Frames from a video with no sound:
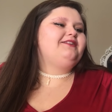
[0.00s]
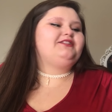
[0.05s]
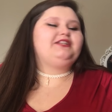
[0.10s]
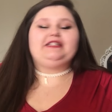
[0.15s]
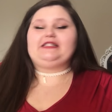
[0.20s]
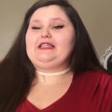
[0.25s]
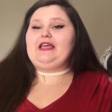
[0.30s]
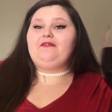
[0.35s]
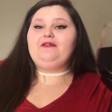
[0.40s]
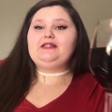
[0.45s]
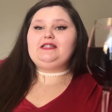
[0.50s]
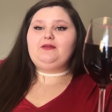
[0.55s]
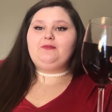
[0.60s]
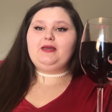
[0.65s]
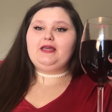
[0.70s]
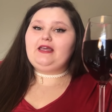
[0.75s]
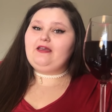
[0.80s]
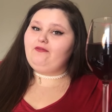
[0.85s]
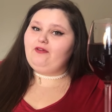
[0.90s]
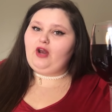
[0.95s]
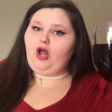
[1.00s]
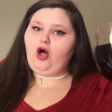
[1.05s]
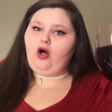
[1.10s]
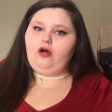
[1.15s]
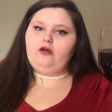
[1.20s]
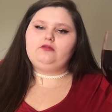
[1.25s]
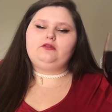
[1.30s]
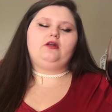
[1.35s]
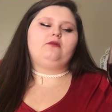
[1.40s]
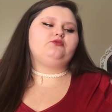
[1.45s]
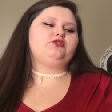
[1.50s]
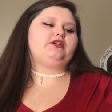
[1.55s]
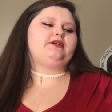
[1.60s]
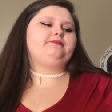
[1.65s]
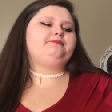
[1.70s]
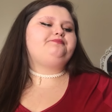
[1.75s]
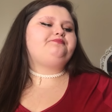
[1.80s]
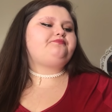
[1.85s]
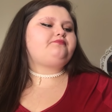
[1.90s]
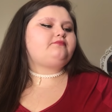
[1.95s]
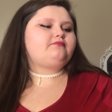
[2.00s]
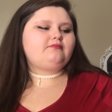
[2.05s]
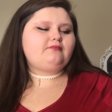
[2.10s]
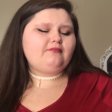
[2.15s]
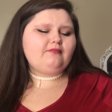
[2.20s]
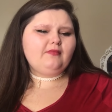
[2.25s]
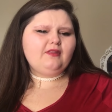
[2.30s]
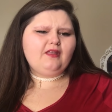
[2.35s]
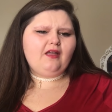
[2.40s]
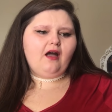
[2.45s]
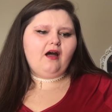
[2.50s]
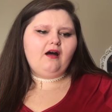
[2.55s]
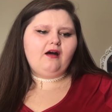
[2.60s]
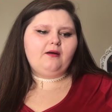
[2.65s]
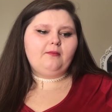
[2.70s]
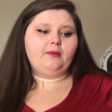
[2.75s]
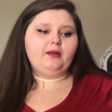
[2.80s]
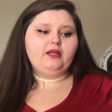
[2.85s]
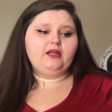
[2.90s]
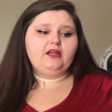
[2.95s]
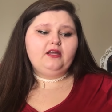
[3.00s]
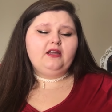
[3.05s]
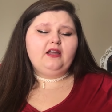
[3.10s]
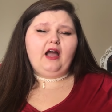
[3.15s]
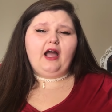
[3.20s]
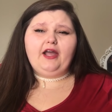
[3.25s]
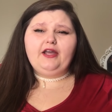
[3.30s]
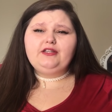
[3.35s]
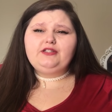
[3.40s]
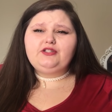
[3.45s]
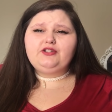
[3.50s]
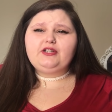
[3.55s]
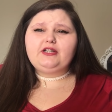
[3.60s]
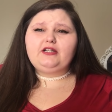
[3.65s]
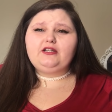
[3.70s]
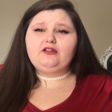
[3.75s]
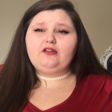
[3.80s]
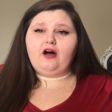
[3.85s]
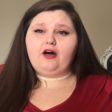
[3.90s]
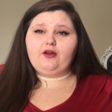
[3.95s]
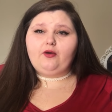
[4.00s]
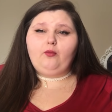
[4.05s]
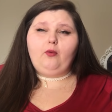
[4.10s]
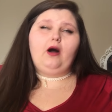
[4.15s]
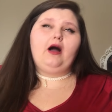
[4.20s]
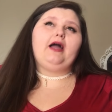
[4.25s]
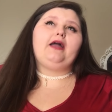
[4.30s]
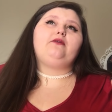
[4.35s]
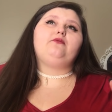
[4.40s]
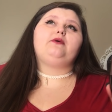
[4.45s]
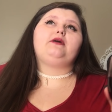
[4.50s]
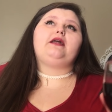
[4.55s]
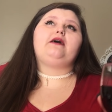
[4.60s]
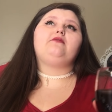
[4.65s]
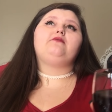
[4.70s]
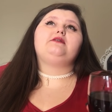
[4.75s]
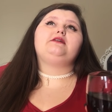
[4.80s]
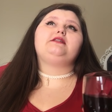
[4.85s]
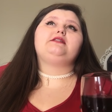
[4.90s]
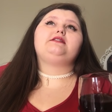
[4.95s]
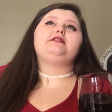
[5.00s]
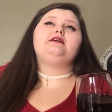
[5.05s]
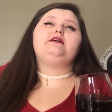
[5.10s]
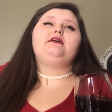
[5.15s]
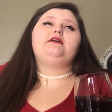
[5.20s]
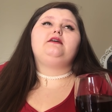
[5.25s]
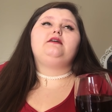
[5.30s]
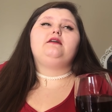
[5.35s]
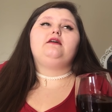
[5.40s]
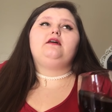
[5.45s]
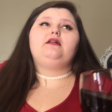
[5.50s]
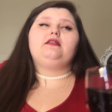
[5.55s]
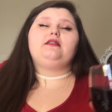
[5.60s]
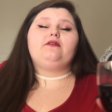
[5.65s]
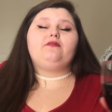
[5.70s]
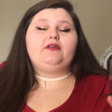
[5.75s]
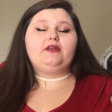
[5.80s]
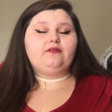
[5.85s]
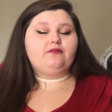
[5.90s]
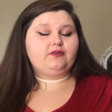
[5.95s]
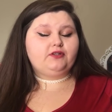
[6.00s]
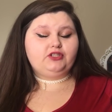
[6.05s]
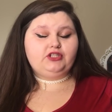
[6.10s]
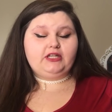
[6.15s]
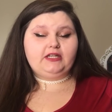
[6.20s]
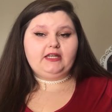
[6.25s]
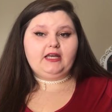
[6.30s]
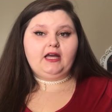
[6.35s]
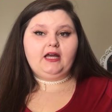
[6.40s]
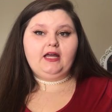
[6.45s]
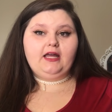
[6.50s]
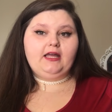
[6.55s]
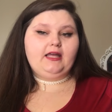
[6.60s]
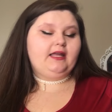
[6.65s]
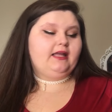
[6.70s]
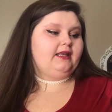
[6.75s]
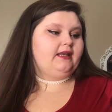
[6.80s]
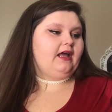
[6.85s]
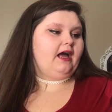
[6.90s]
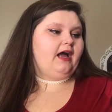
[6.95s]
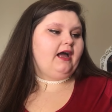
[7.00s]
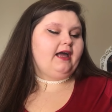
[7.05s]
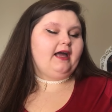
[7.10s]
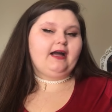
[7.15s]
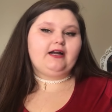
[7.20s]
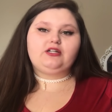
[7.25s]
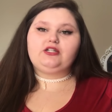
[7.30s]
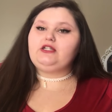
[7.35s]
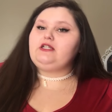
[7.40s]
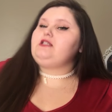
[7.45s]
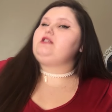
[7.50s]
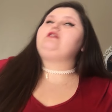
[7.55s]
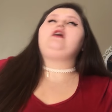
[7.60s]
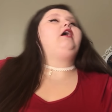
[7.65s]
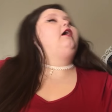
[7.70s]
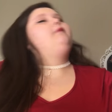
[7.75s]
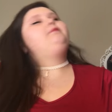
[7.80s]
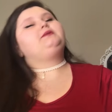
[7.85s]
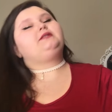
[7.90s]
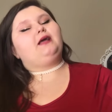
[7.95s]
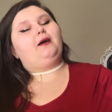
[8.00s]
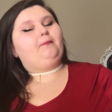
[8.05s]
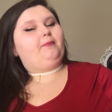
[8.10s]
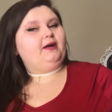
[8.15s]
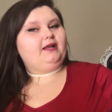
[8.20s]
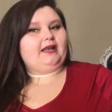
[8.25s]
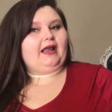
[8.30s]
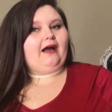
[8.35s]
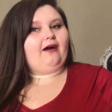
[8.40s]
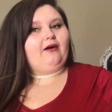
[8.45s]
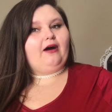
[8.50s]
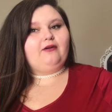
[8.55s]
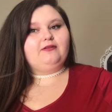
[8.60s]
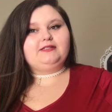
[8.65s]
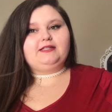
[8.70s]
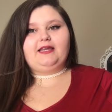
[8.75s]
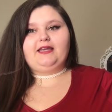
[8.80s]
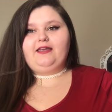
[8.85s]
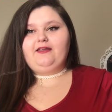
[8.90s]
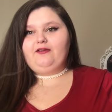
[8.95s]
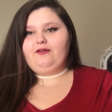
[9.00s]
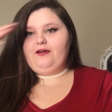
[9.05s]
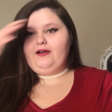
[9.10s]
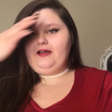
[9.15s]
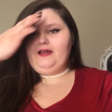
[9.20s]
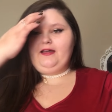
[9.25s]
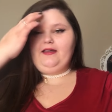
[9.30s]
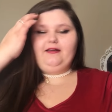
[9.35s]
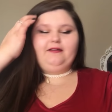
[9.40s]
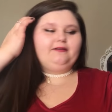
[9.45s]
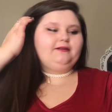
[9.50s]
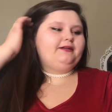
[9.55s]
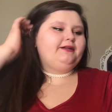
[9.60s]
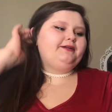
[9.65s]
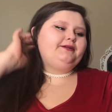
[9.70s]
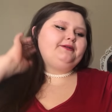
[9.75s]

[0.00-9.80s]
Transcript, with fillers: Just give it to me, give it all. No, I'm joking. Um, I used to drink a lot of wine when I was living in Virginia and I actually stopped. But now I was like, you know what?